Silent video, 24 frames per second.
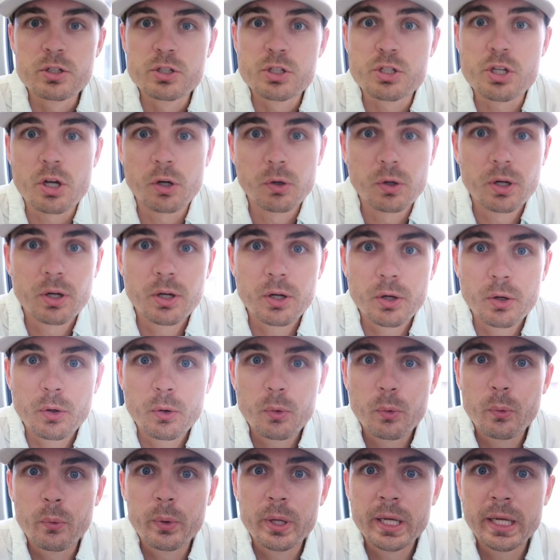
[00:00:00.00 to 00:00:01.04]
So
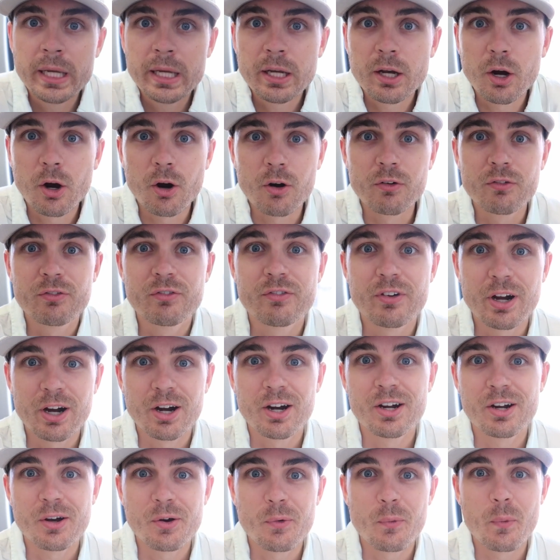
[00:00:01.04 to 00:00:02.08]
we are
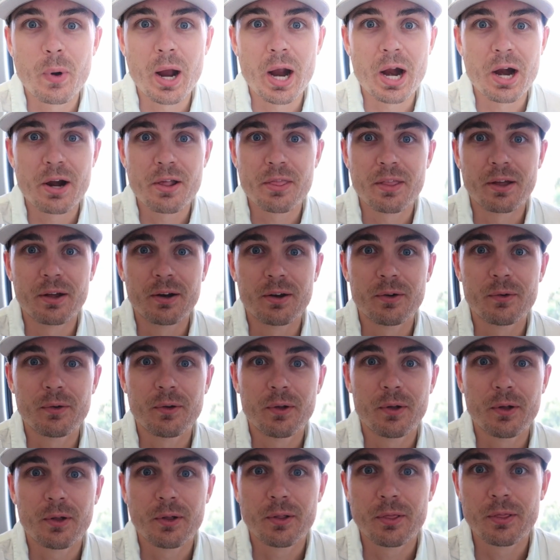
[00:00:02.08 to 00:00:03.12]
very aware that
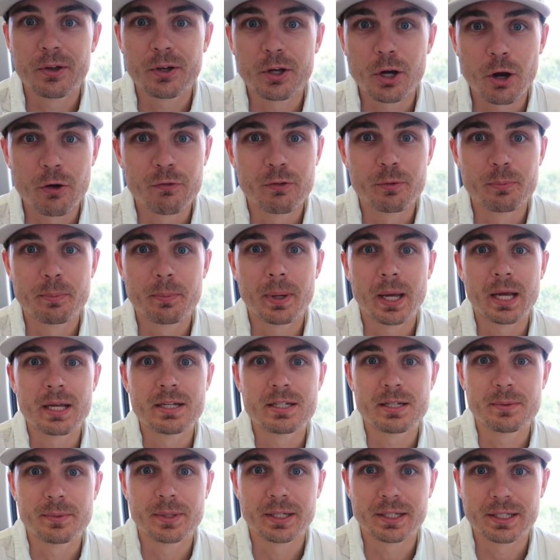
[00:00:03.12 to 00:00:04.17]
the COVID
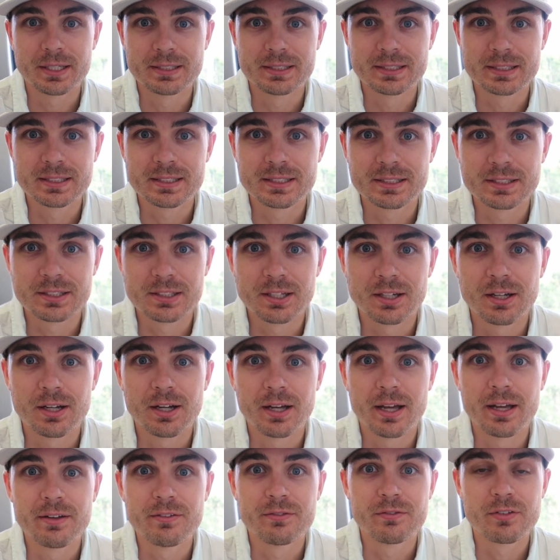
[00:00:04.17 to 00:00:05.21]
pandemic is still
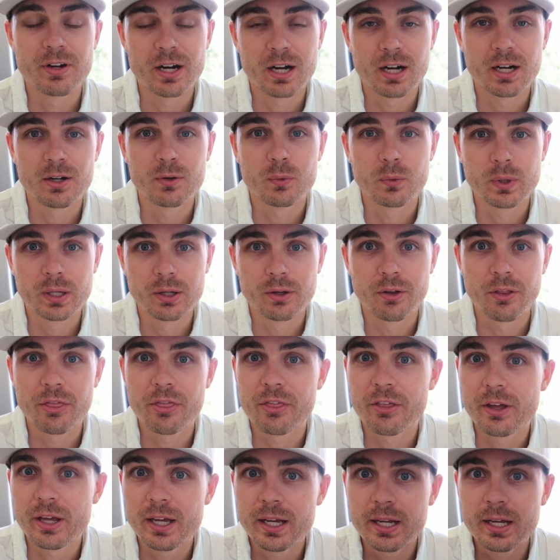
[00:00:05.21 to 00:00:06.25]
a very real
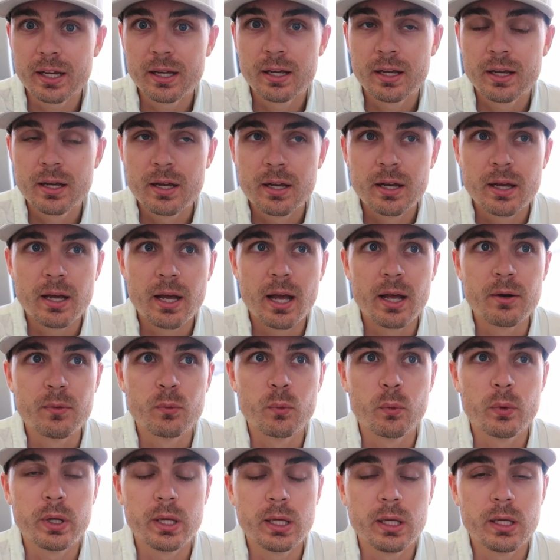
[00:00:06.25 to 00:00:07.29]
thing,
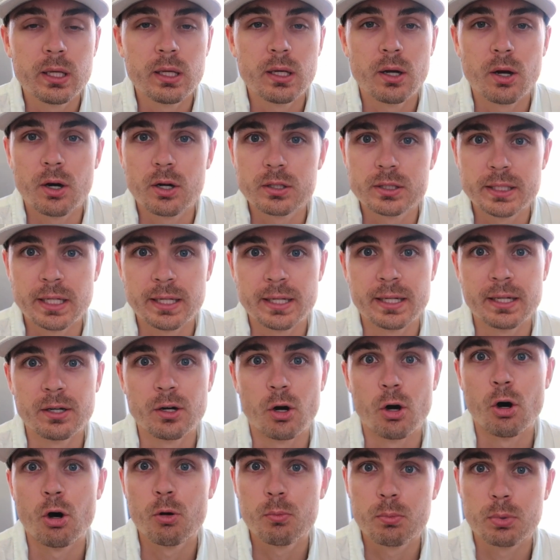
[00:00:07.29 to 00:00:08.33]
and we are taking
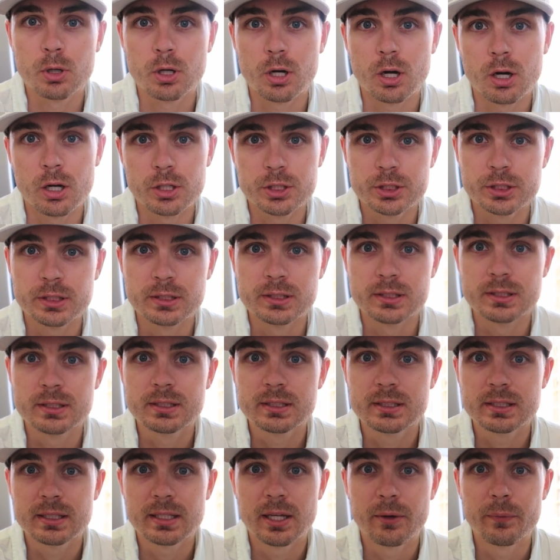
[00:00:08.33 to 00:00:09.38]
all
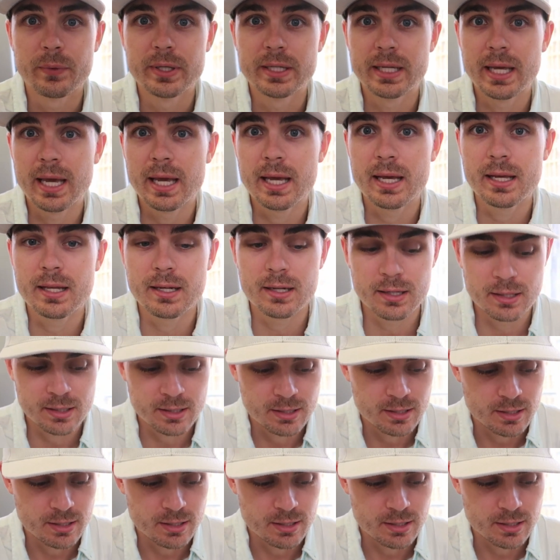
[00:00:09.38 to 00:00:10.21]
precautions that we can.